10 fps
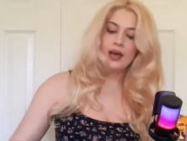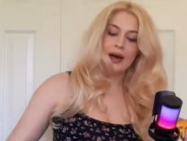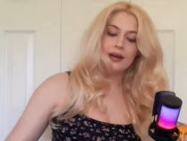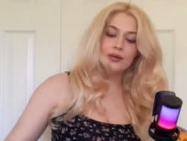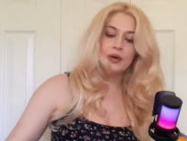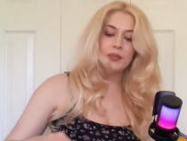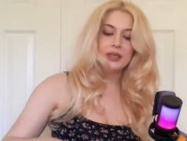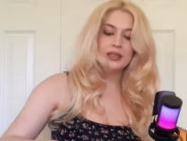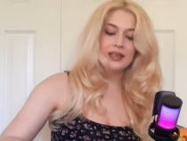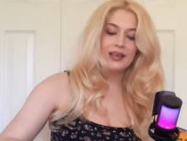I don't know,
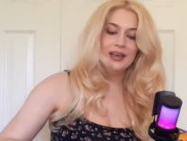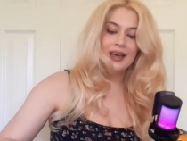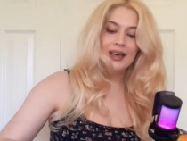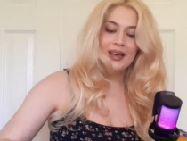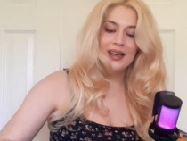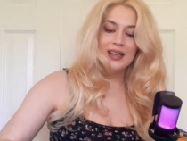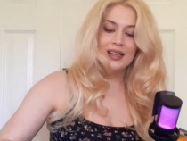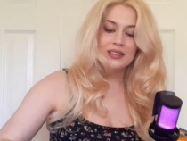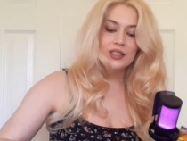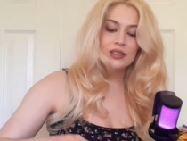but
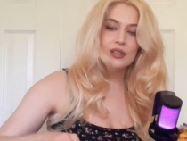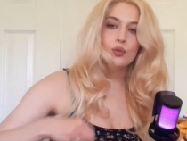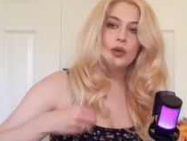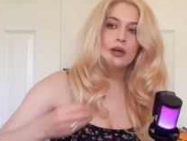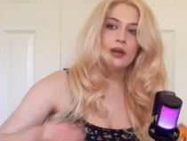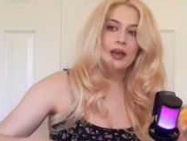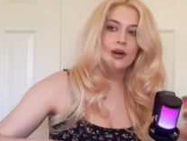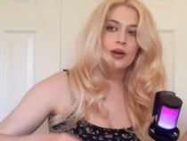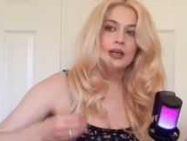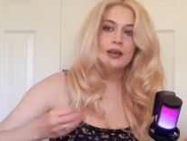it's just this weird,
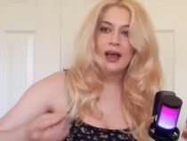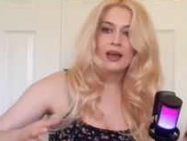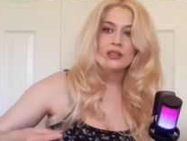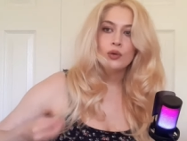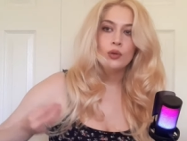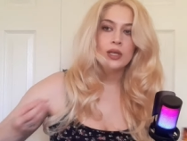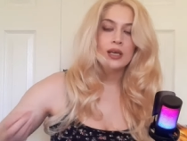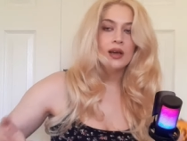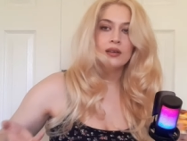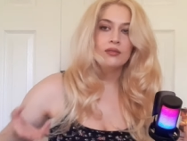arrogant, assholey
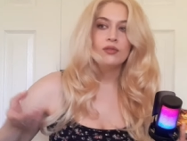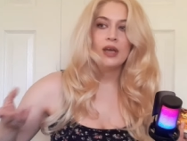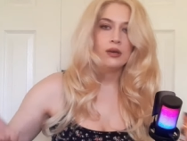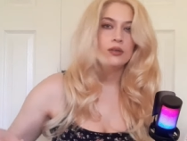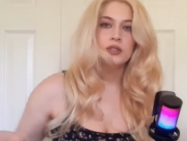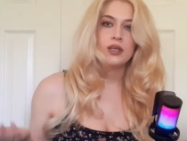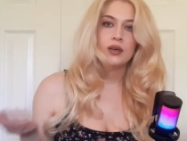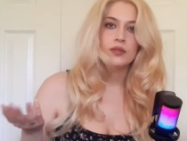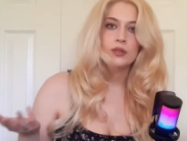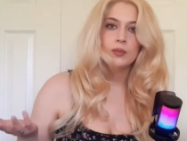kind of energy
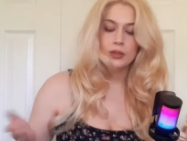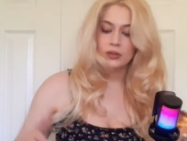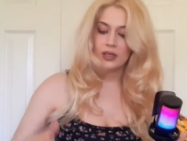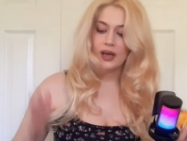off this person.